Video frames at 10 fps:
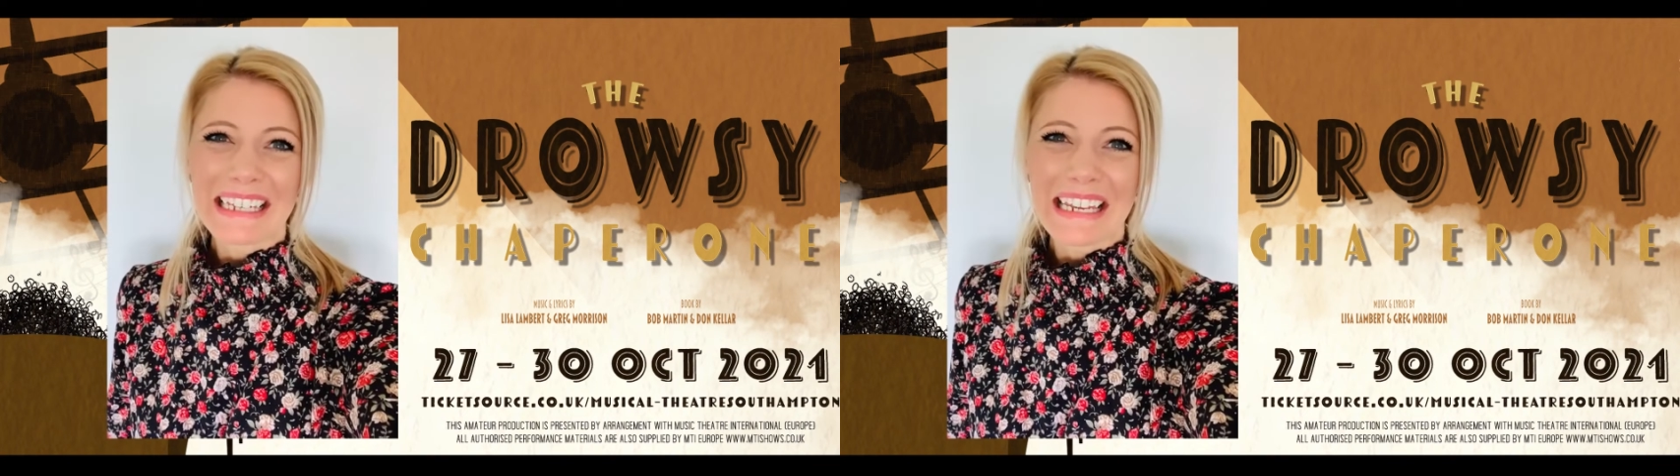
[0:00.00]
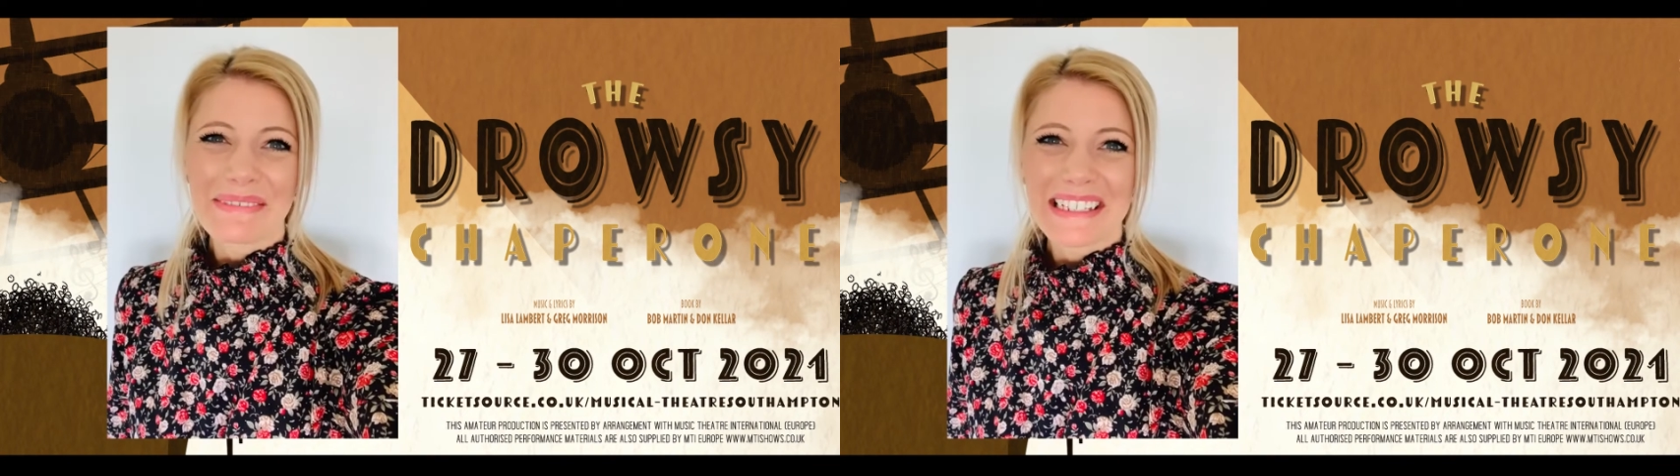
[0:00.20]

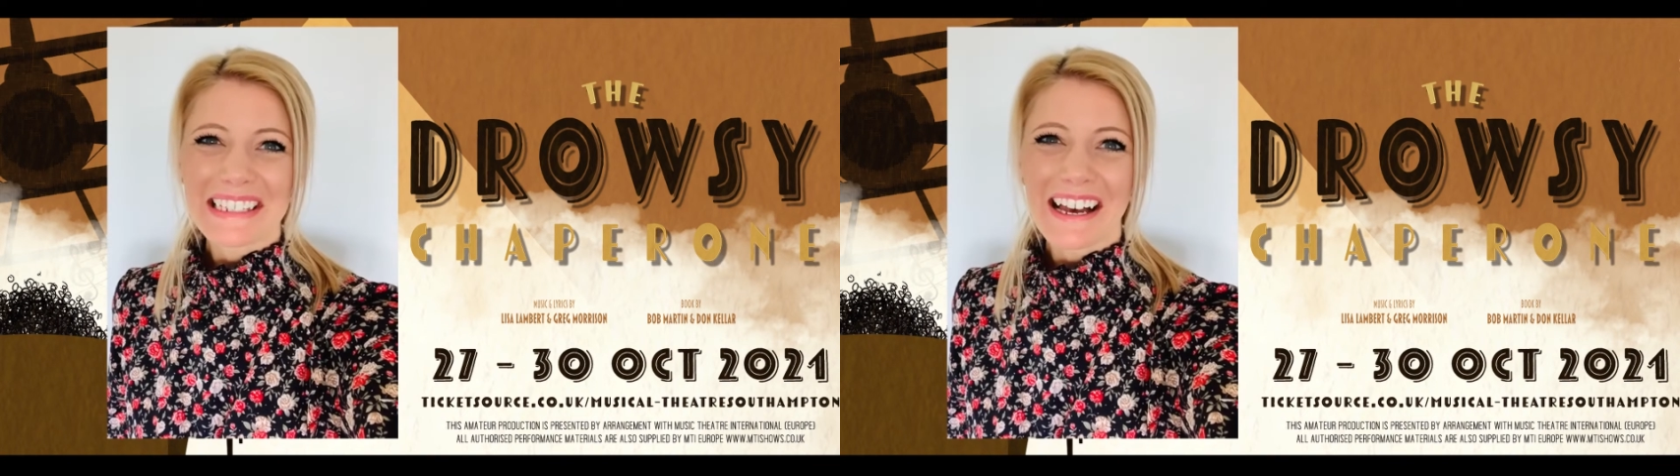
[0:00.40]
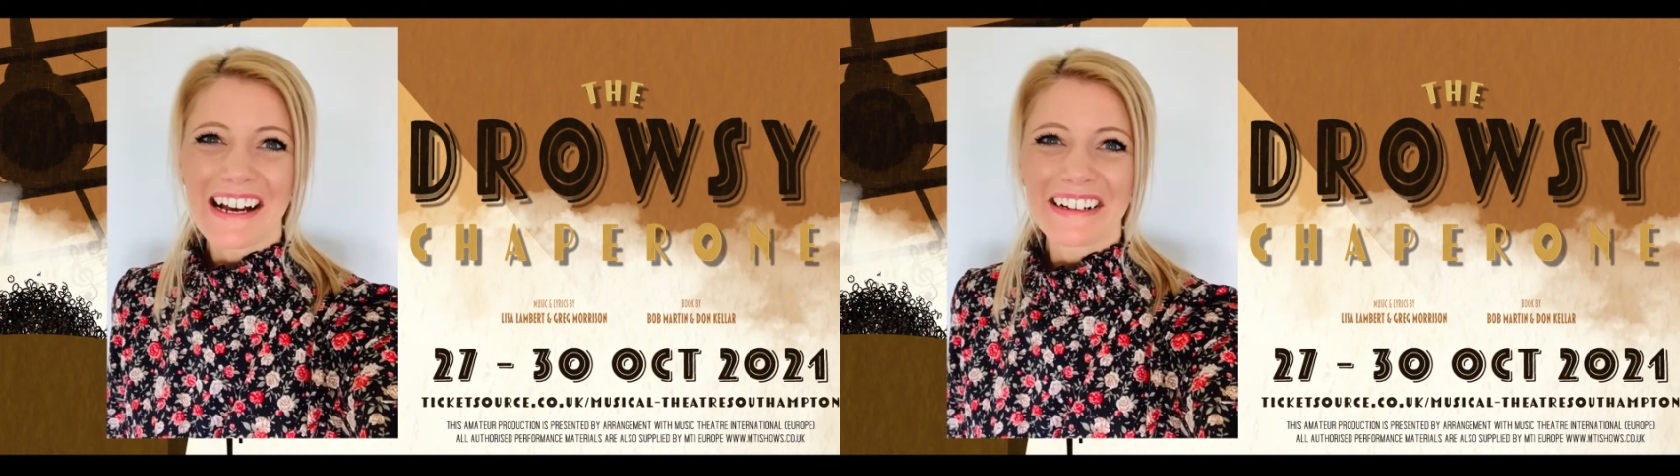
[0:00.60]
name is
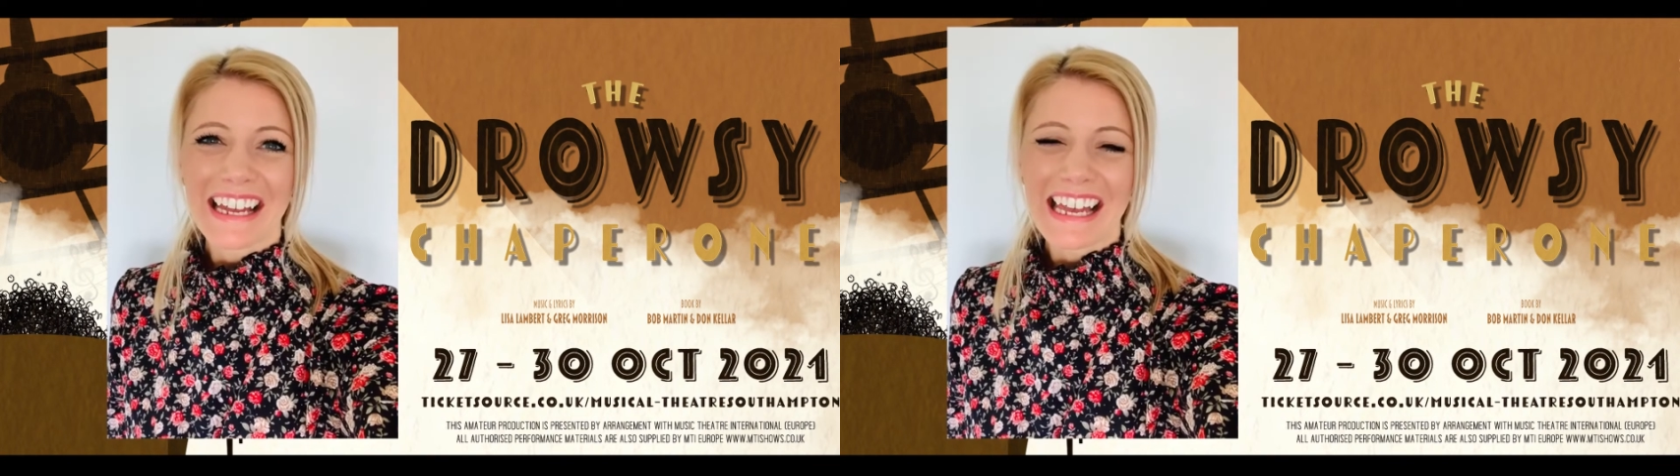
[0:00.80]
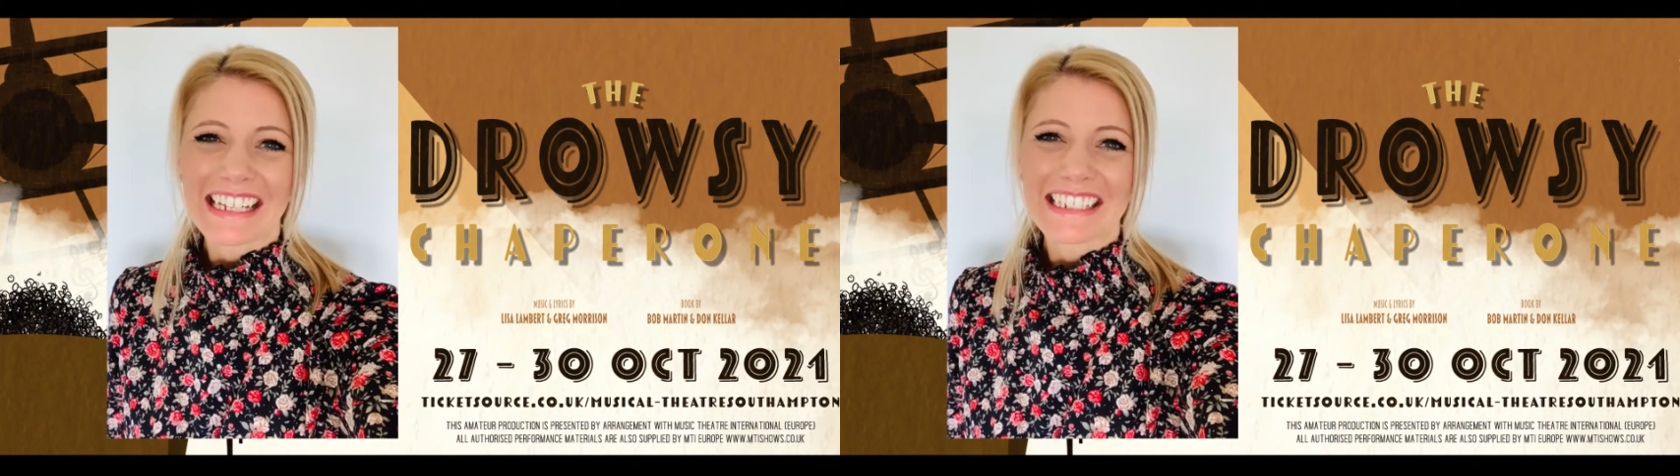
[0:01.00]
Cara
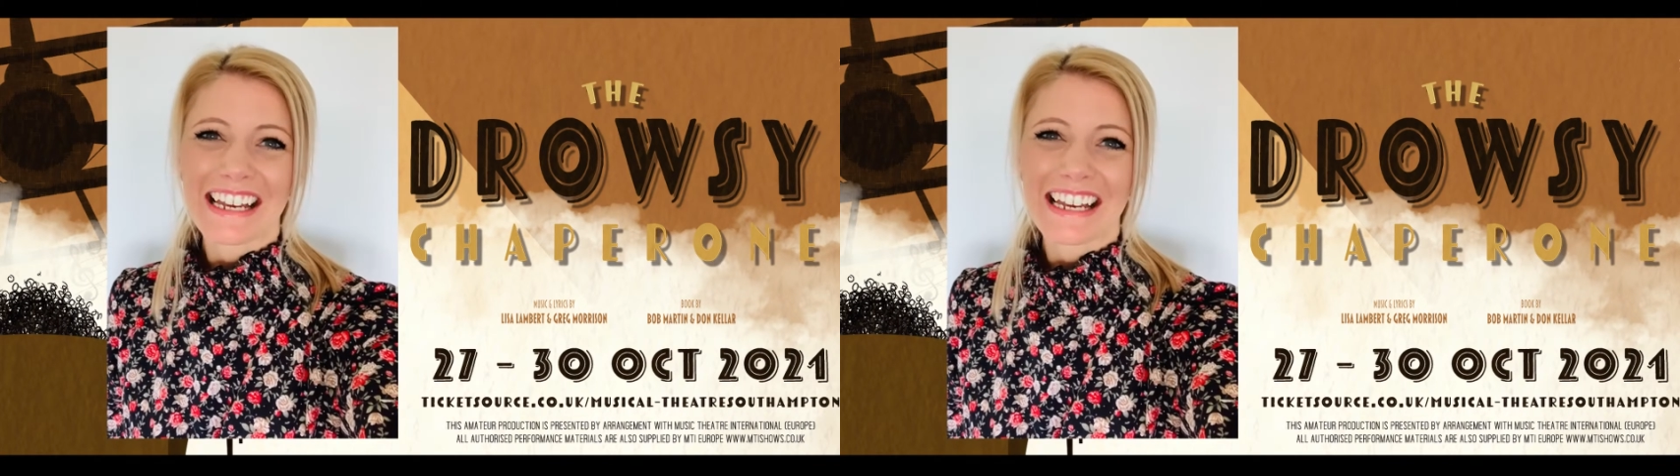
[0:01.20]
and